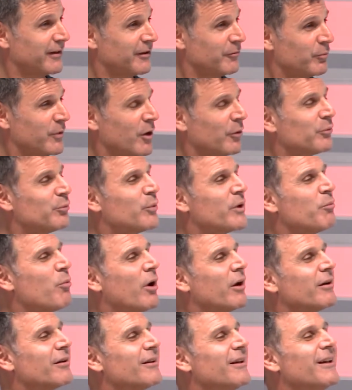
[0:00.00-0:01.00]
We
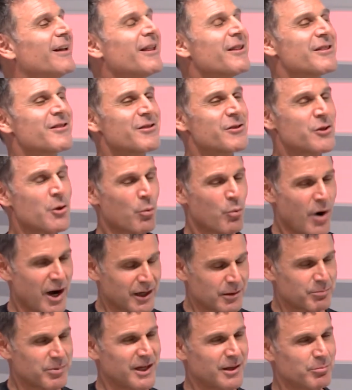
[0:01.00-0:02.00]
want the
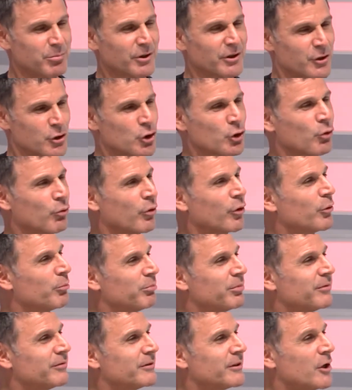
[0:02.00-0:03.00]
right people in the
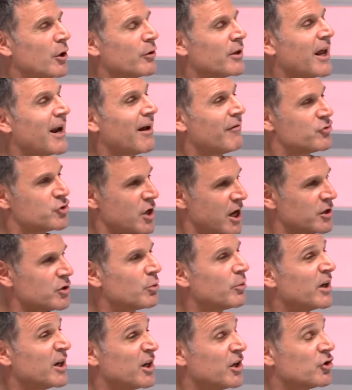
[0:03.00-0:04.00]
group, that have
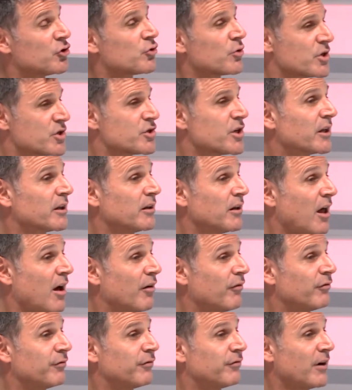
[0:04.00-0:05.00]
genuine interest and
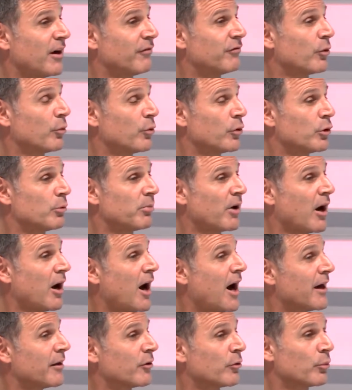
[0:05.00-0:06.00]
love of Aruba,
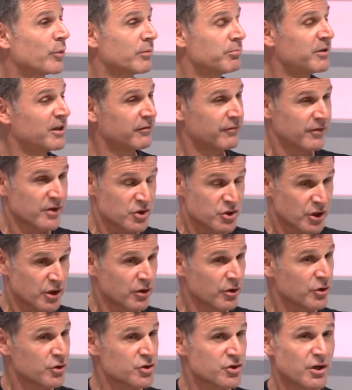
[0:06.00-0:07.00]
either repeat
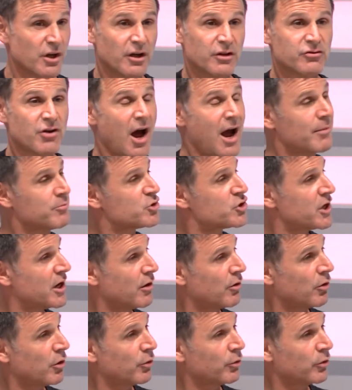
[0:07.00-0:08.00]
visitors,
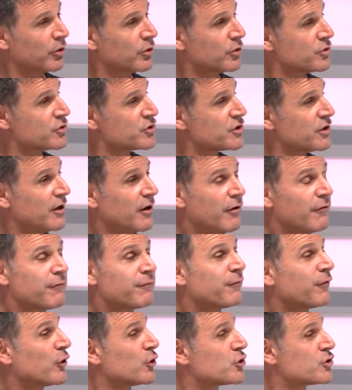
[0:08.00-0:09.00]
timeshare owners,
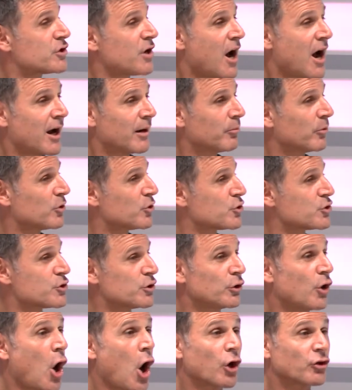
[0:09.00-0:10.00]
first-timers,
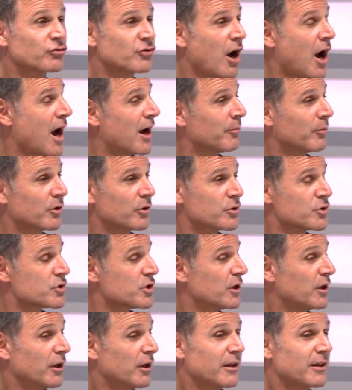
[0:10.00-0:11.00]
long-timers,
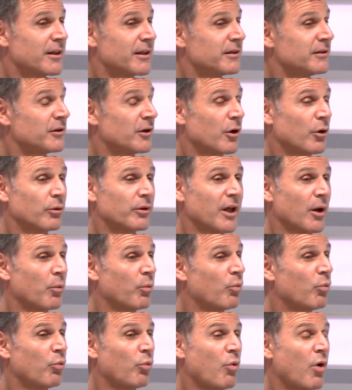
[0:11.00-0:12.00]
that
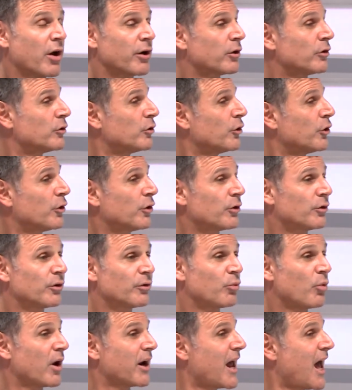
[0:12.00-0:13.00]
want to
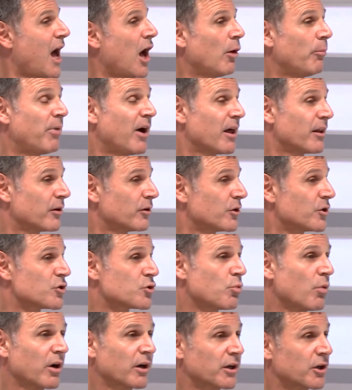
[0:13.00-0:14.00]
learn, want to help
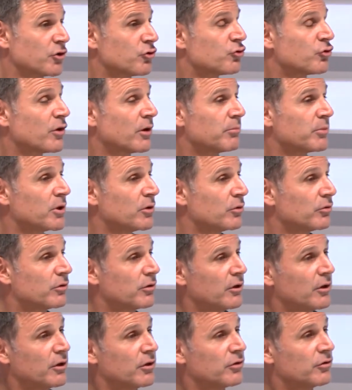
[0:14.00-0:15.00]
others, want to contribute
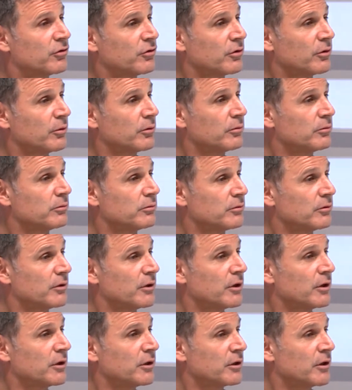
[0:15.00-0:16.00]
to,
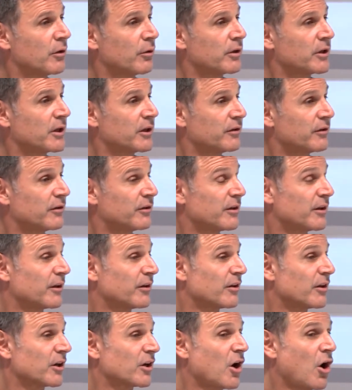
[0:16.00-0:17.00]
want
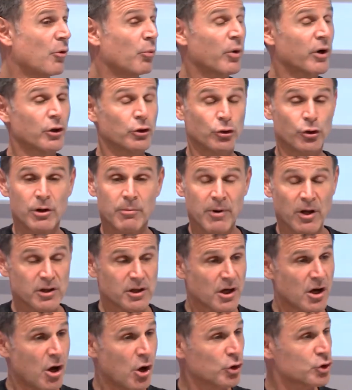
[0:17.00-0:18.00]
to learn about
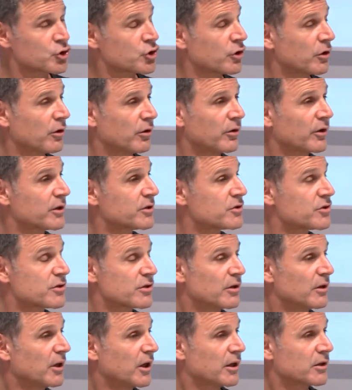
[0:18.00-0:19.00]
the culture.
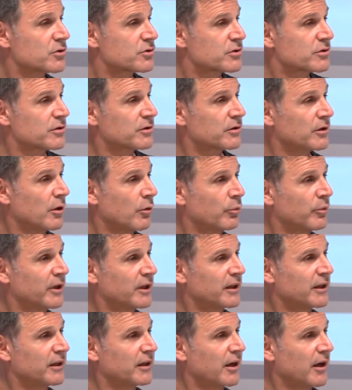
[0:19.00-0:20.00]
It's
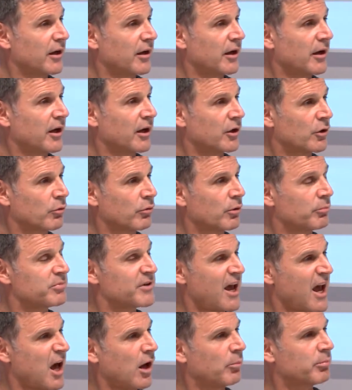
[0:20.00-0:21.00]
really a group
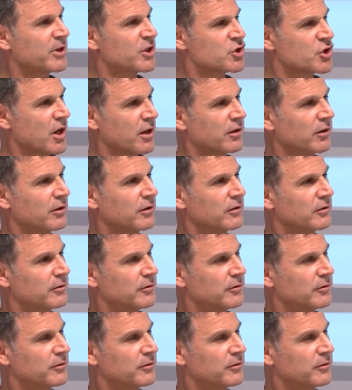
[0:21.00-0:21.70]
to help each other.